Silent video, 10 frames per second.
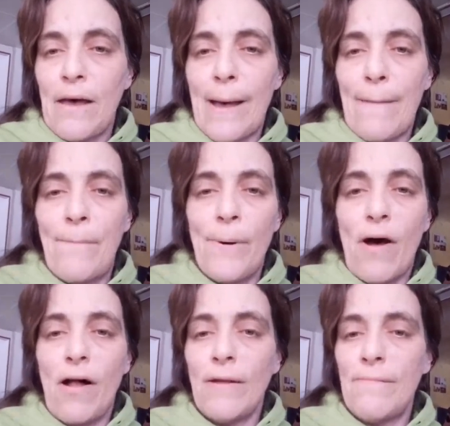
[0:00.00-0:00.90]
I put
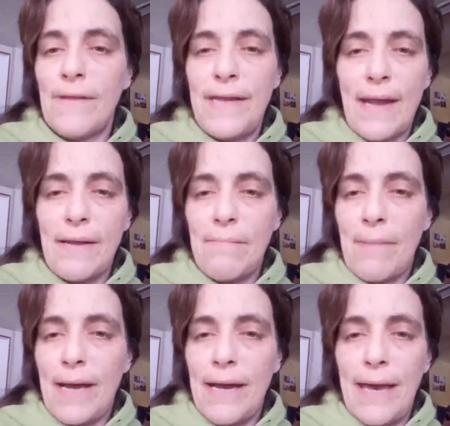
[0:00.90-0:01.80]
all of the debt in
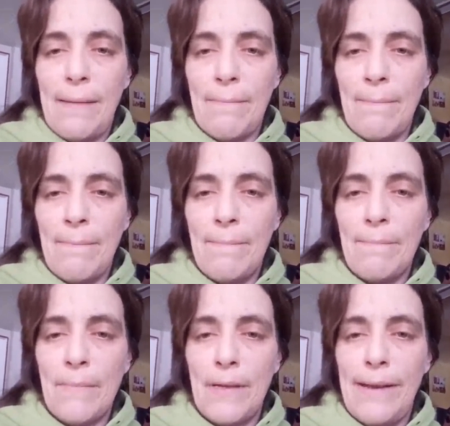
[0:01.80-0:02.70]
my name,
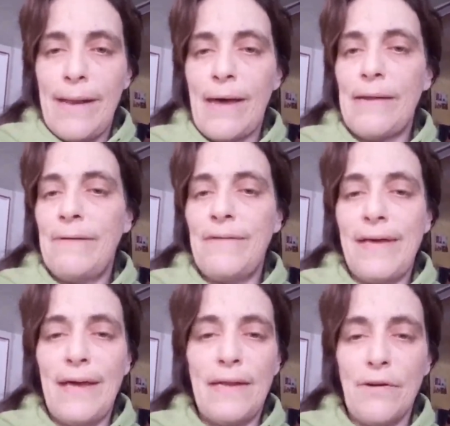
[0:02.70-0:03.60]
none
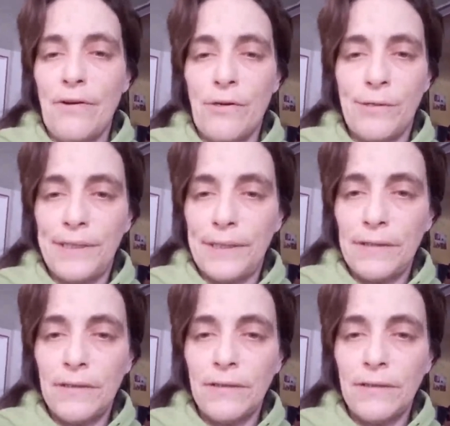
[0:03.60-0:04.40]
in hers.